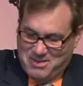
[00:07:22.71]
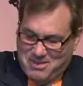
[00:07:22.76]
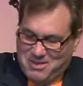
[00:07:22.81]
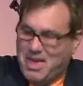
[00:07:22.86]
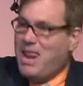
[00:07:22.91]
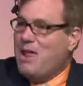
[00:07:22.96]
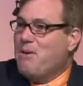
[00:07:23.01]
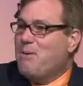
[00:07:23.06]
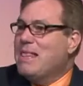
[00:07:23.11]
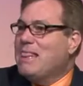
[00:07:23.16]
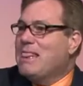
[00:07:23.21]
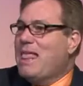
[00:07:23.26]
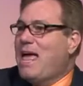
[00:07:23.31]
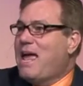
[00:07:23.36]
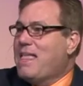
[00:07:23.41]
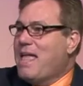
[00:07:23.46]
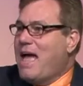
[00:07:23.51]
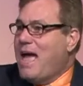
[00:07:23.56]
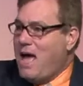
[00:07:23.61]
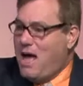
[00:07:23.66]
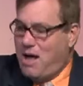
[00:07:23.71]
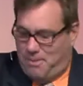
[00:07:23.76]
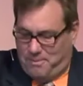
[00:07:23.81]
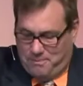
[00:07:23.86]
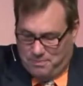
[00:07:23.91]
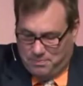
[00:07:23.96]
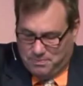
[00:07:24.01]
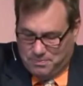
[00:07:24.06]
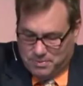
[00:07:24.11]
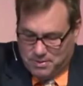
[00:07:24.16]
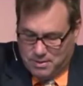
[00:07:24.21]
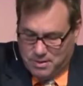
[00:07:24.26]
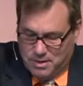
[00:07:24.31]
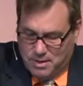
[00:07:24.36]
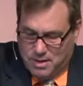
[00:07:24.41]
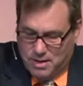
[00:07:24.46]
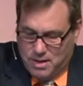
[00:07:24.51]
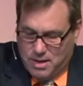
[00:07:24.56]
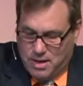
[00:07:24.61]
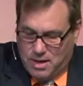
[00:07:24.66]
And he went and lay down.
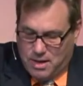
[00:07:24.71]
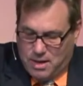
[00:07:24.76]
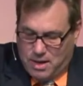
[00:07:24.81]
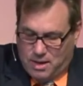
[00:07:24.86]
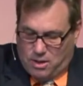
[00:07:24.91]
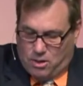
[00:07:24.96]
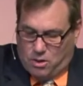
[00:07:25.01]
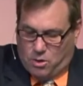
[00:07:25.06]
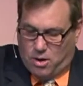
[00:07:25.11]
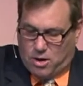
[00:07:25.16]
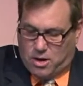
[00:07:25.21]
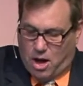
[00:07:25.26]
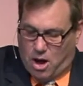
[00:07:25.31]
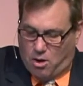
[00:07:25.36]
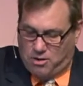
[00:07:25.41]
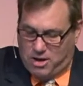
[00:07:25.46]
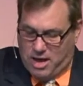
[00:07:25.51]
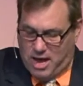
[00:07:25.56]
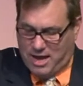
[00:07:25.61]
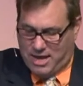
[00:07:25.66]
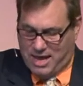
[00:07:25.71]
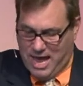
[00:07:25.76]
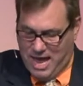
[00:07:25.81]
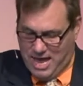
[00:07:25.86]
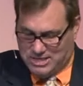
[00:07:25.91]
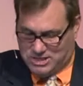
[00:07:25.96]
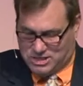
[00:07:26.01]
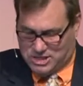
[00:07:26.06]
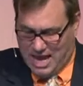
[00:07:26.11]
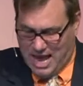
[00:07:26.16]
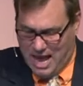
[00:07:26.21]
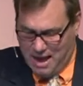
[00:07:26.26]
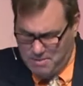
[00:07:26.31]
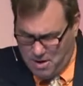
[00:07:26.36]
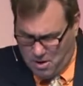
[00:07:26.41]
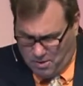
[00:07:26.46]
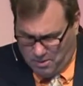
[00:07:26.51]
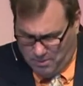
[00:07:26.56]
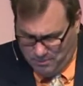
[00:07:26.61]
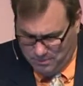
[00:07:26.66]
And the Lord called yet again,
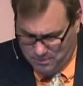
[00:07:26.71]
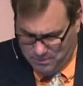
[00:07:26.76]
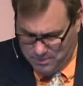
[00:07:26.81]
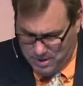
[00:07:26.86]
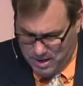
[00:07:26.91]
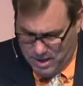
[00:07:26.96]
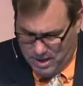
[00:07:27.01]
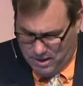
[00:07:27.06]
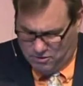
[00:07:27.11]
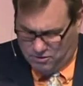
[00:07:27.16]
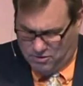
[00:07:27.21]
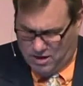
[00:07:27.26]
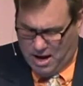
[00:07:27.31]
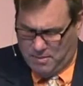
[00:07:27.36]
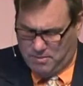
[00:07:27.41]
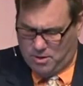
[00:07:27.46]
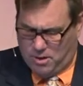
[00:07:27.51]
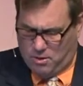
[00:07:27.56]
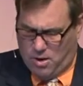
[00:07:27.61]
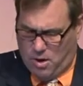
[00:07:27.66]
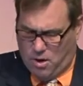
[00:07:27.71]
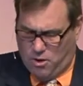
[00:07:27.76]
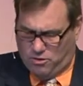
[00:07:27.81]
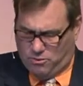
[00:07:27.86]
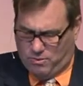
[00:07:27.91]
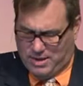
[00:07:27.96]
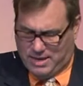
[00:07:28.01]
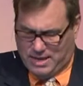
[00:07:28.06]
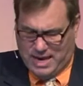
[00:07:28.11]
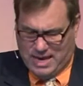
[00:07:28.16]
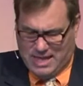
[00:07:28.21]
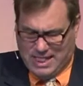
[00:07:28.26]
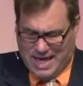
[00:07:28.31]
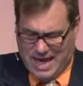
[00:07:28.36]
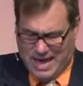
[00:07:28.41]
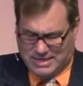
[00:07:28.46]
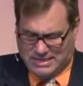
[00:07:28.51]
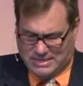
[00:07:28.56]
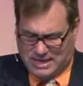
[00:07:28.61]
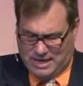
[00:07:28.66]
"Samuel." And Samuel arose and went to
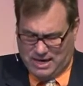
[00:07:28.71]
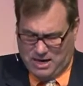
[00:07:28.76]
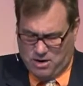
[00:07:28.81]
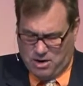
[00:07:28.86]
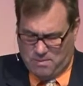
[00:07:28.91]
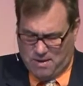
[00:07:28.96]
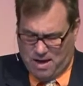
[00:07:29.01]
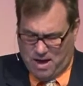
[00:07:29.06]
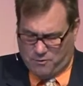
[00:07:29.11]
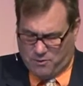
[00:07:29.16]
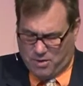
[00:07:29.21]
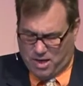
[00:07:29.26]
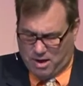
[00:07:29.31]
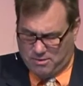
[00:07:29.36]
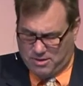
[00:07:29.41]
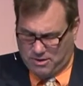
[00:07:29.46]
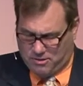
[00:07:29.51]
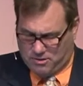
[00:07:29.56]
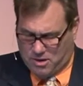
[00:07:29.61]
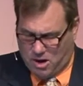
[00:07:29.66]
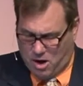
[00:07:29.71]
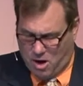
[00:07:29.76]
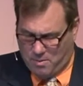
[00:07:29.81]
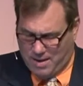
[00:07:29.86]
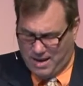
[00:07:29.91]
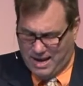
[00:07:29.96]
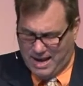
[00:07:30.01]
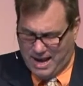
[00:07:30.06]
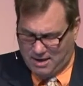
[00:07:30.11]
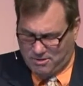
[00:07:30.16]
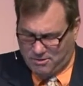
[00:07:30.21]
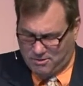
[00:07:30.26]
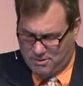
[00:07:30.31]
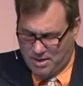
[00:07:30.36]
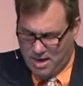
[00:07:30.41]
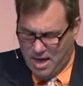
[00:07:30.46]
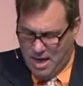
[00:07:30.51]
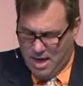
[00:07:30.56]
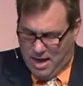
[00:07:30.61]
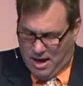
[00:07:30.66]
Eli and said, "Here am I, for thou didst call me." He answered,
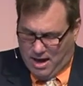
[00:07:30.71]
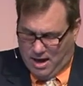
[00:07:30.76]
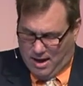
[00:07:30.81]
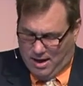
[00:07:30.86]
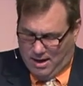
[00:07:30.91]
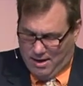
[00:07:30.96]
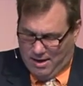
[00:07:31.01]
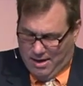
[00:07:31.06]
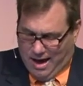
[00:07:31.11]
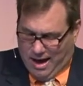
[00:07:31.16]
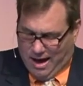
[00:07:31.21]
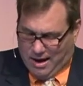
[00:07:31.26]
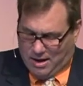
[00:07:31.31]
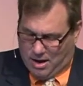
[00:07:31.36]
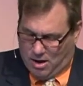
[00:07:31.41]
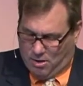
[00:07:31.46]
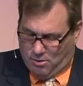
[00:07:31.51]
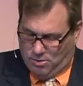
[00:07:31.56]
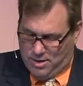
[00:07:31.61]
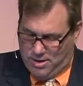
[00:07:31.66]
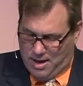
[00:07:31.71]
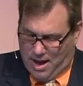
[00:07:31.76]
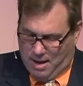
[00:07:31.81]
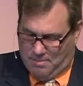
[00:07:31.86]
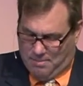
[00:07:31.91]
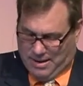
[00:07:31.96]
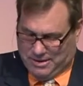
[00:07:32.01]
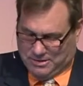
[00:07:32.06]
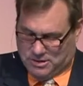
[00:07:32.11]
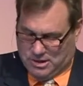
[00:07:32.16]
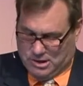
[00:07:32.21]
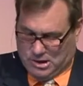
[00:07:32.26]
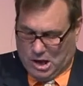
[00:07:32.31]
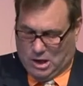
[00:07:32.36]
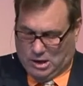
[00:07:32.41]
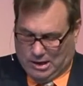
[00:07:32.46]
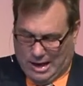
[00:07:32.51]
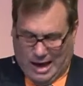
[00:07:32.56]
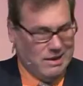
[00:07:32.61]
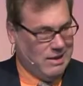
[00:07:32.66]
uh, "I called thee not, my son."
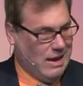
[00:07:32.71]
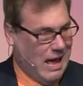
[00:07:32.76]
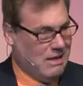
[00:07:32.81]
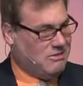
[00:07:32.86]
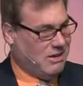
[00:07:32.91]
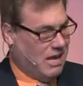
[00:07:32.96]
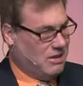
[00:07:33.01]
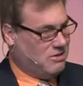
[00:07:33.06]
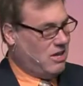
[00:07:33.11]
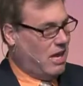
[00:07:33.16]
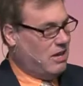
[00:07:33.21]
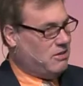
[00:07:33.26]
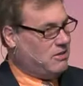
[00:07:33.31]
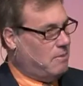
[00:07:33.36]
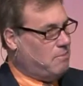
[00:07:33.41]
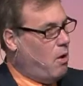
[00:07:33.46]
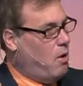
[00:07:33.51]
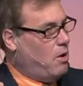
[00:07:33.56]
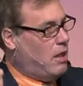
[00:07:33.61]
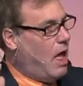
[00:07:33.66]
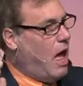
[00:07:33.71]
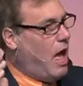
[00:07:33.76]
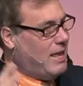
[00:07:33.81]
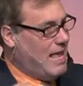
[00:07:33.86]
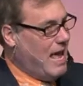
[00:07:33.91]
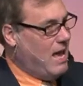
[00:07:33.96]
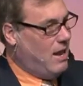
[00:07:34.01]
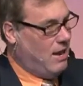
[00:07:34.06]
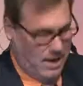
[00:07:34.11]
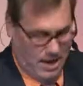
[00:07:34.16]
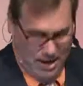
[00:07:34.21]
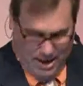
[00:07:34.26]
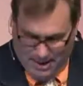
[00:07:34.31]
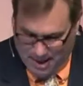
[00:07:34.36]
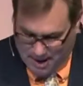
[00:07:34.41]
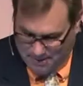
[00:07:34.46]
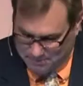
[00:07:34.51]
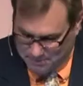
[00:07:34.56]
I say, "Boy, lie down again."